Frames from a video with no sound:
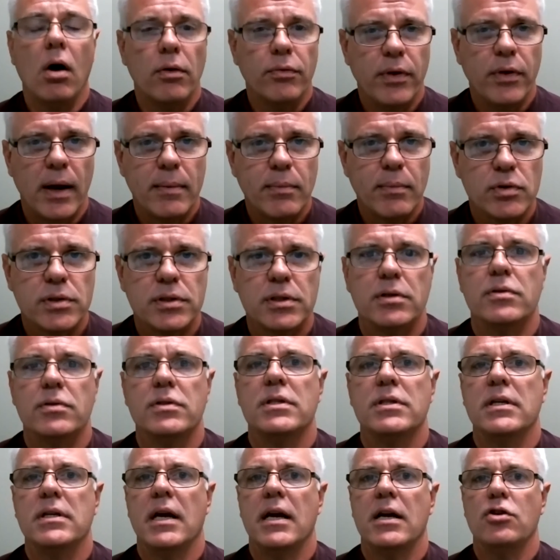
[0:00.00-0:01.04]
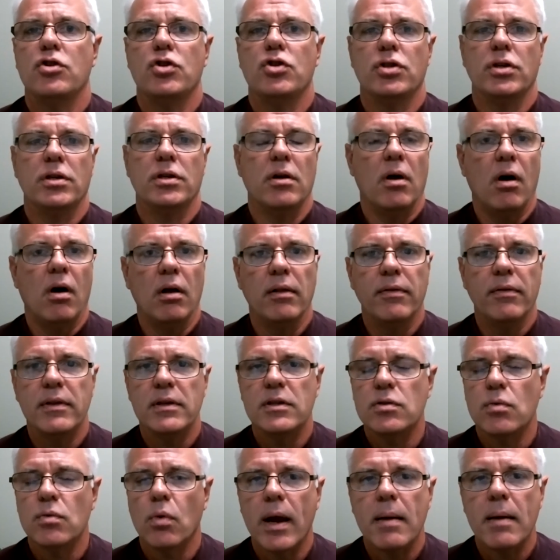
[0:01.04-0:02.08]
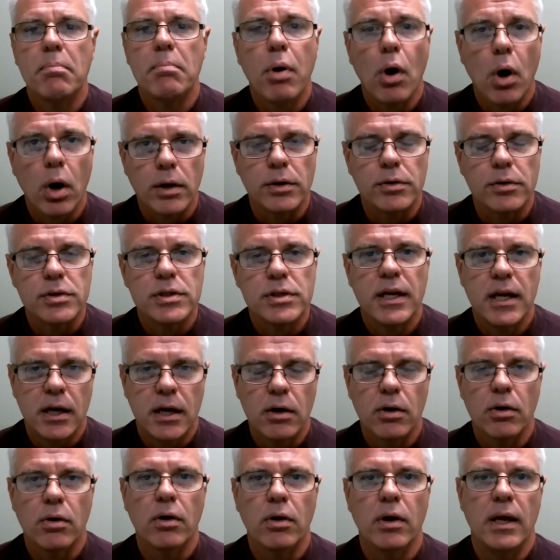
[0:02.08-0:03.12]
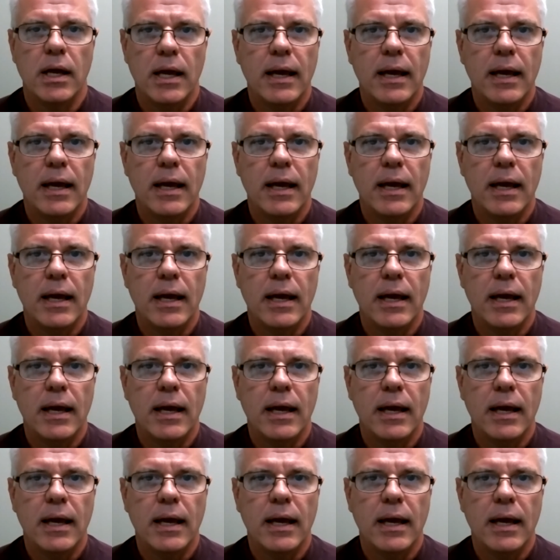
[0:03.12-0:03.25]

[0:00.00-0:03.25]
Alzheimer's Association, all of these great partners here